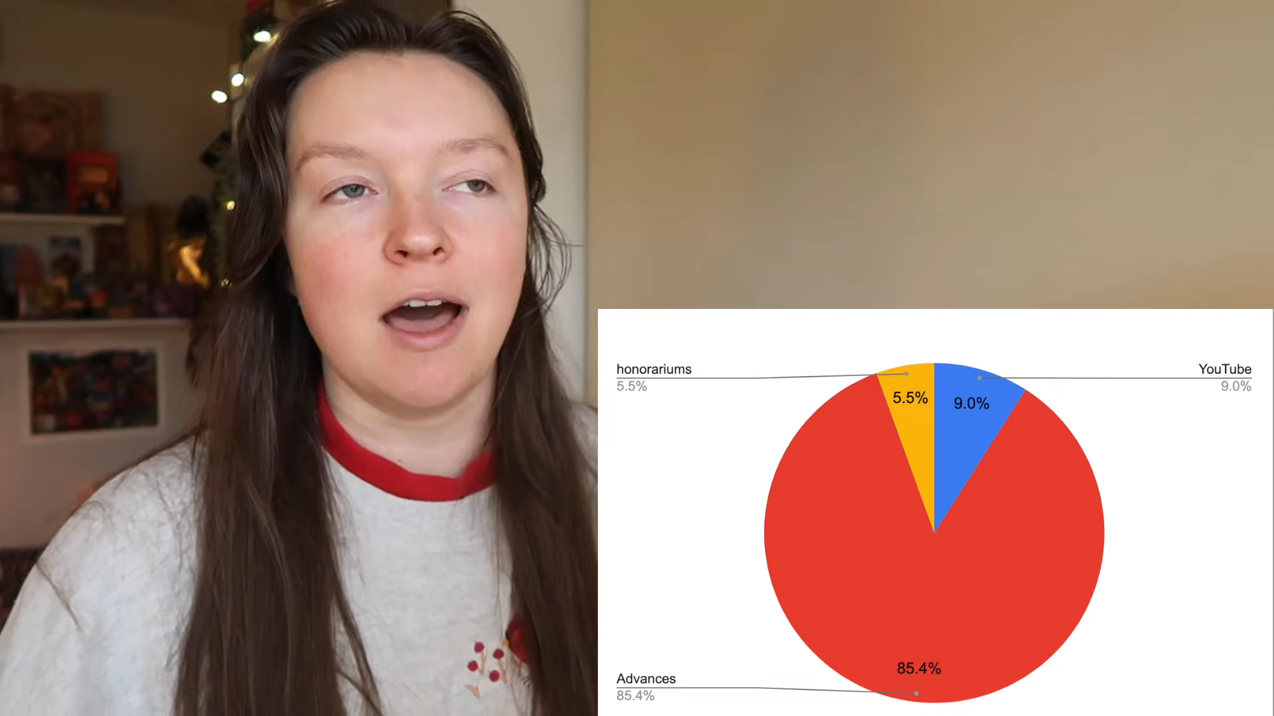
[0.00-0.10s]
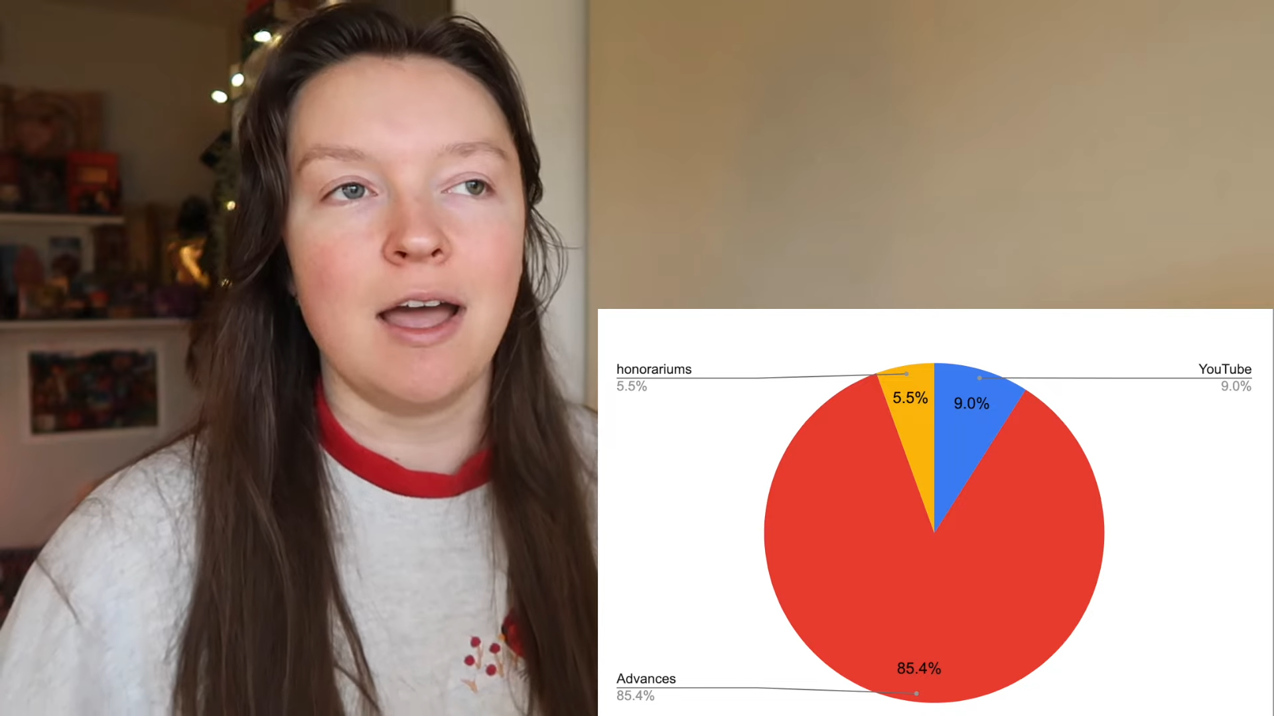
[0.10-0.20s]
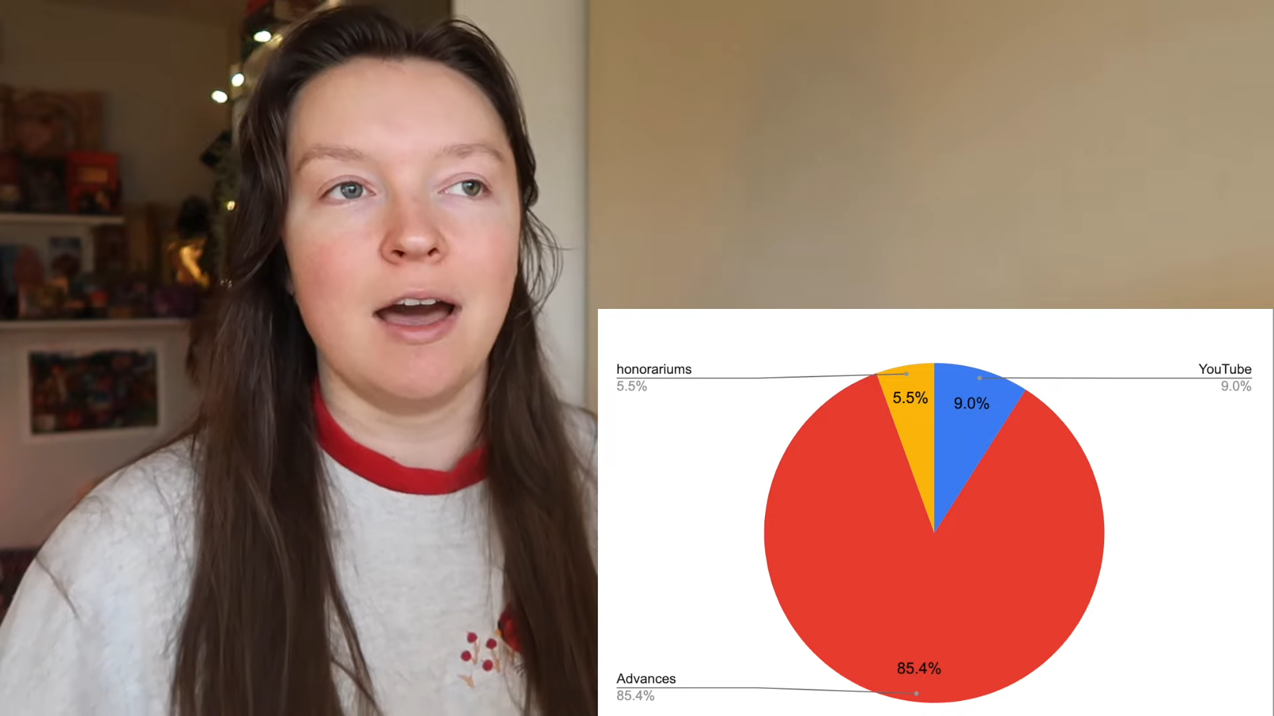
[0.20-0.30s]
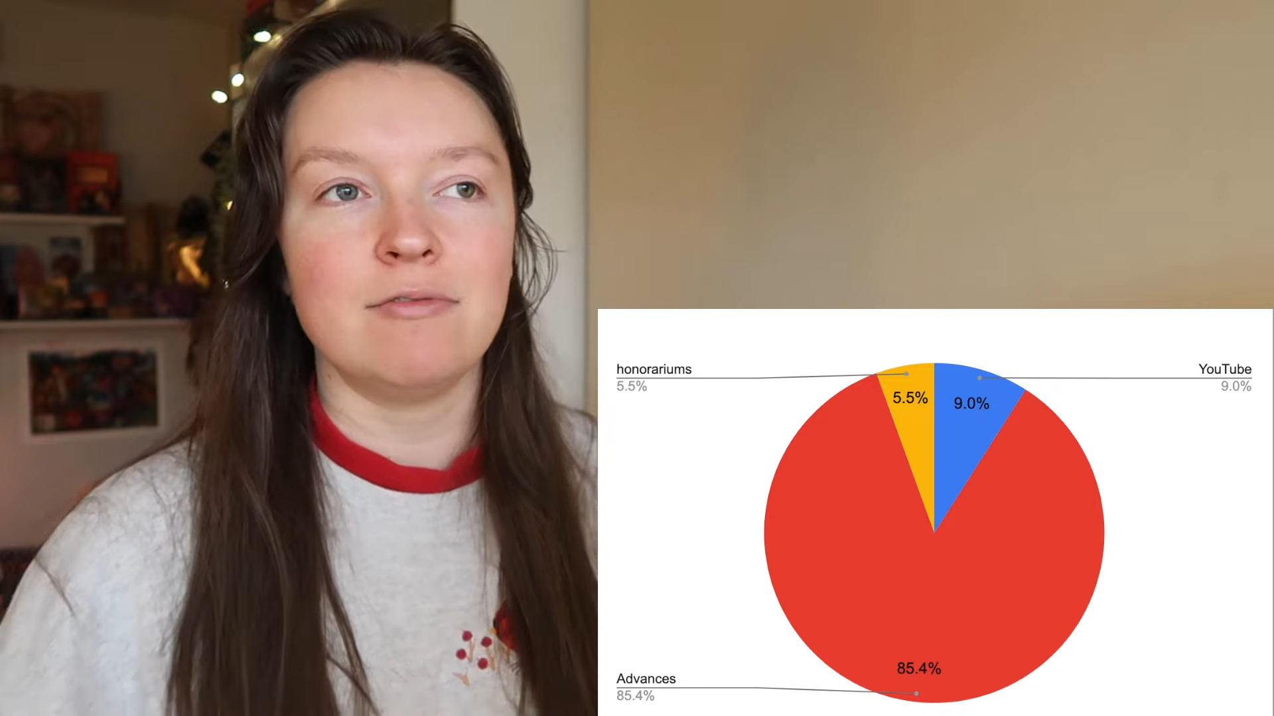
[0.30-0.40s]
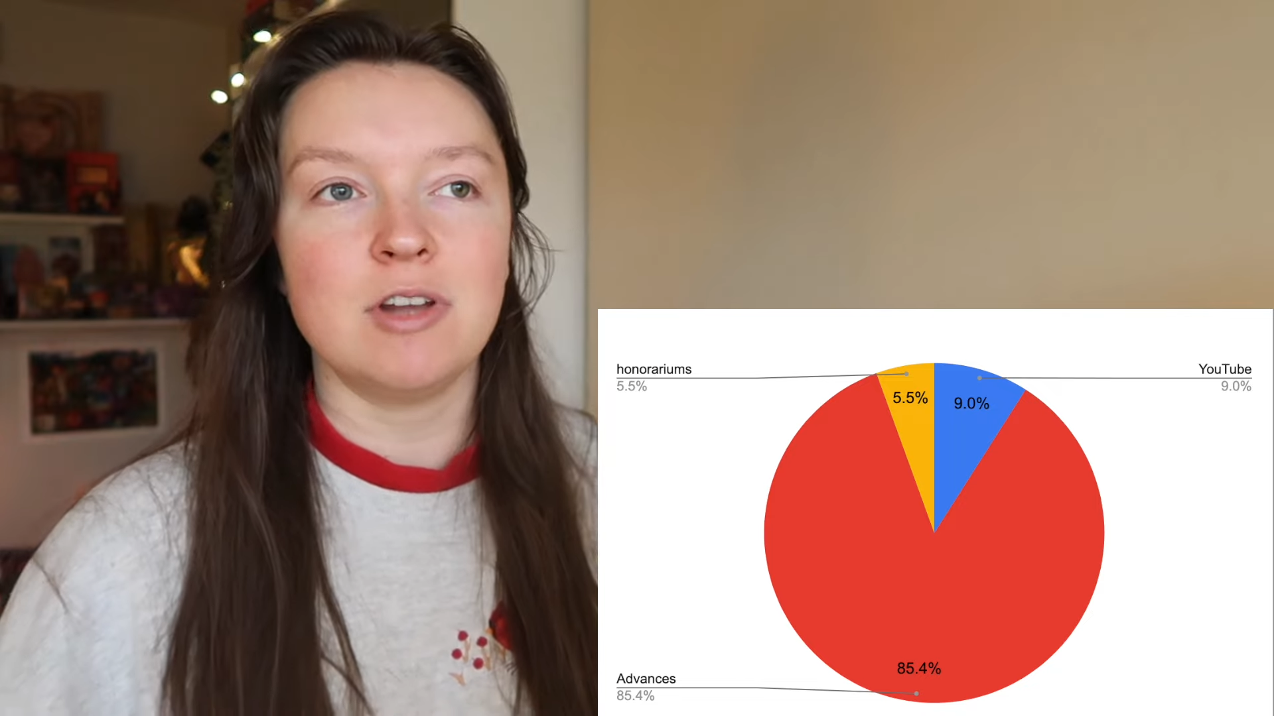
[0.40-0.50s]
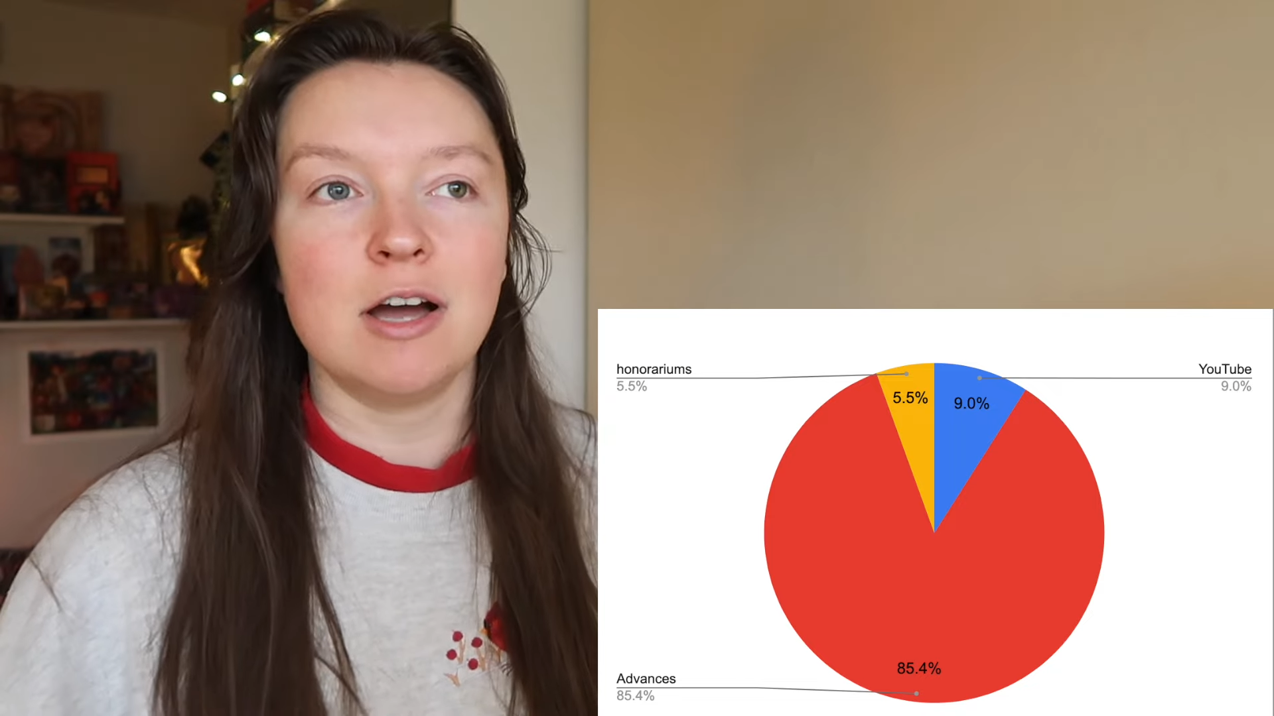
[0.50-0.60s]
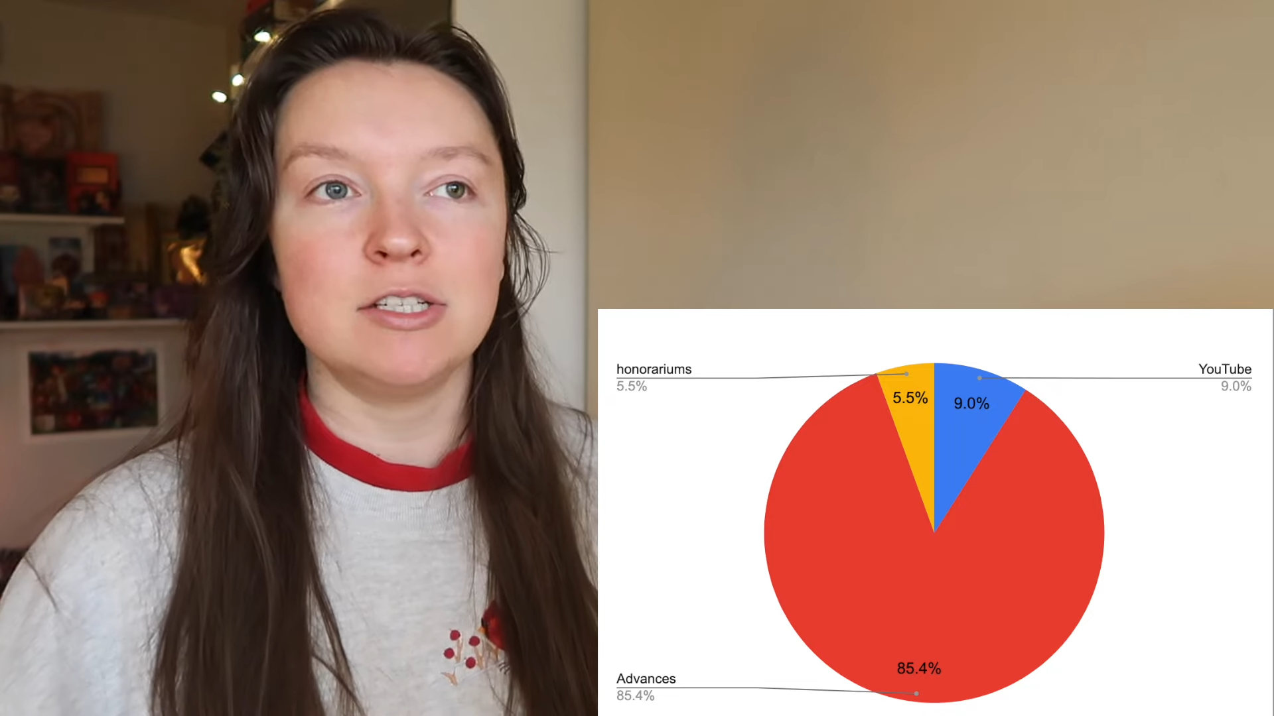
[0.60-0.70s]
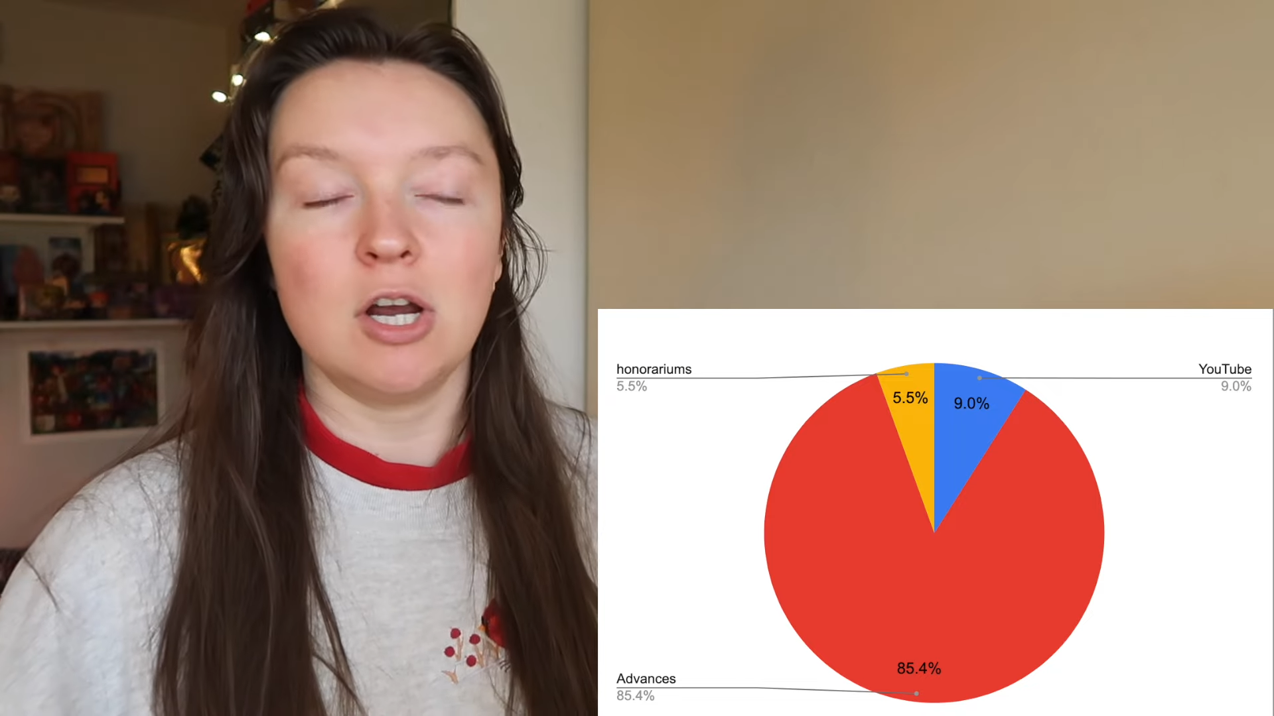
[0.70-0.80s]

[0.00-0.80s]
I have not